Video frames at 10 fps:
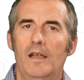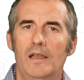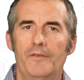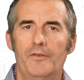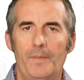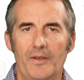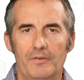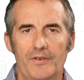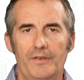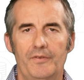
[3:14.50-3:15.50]
If a
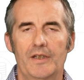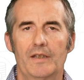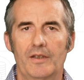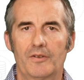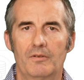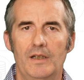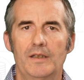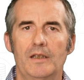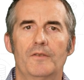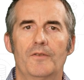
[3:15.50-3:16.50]
password certificate is
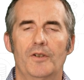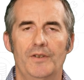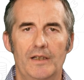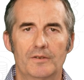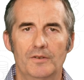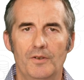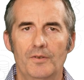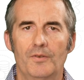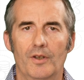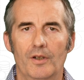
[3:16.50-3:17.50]
created for an Algo
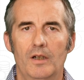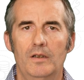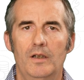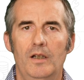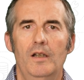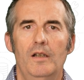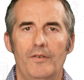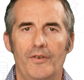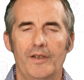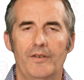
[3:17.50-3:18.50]
user,
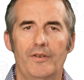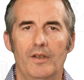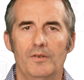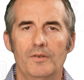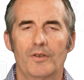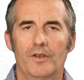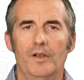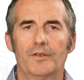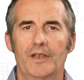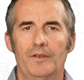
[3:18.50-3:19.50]
this
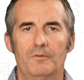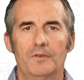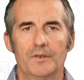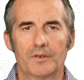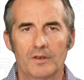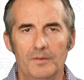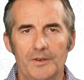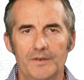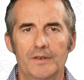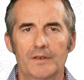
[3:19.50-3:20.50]
user can run
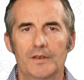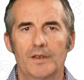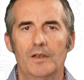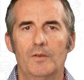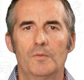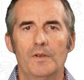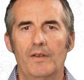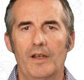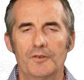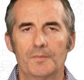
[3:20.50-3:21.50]
commands
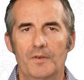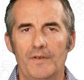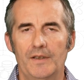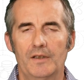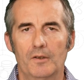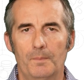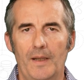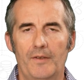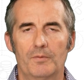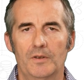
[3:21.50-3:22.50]
without providing a
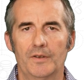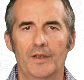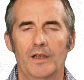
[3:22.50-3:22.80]
password.